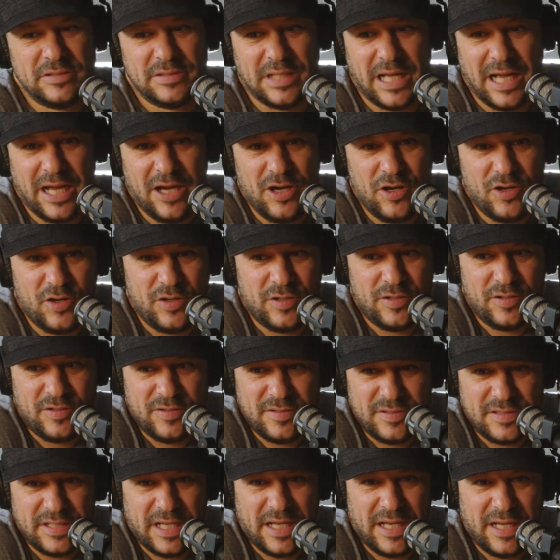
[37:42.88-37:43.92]
I heard her
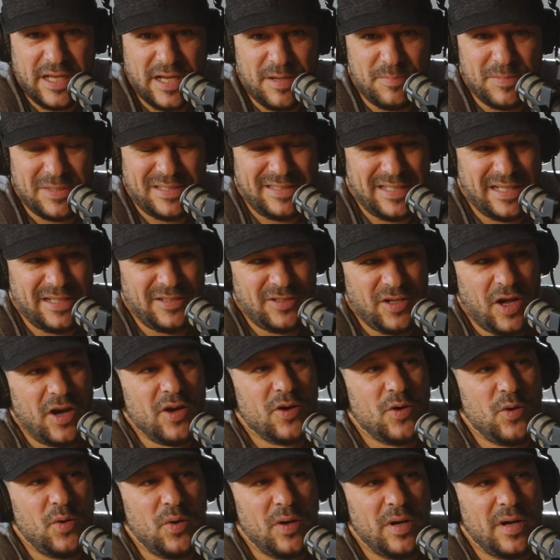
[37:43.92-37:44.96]
saying I'm a TikTok
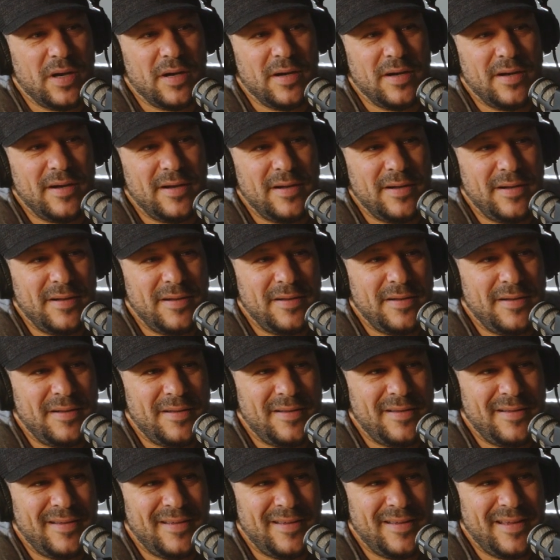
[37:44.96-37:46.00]
whore
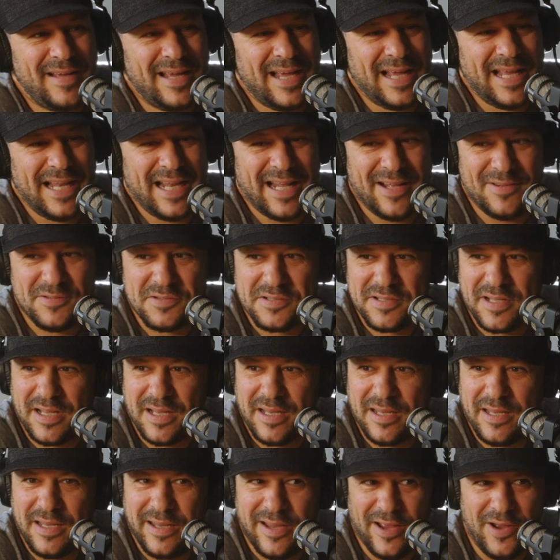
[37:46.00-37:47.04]
and I was
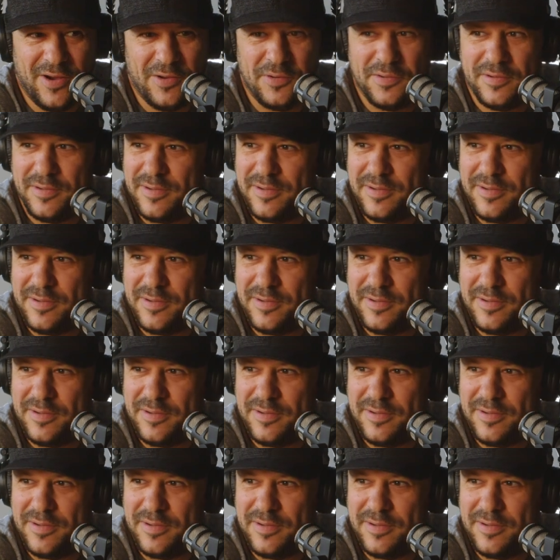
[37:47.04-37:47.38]
like, "Yo,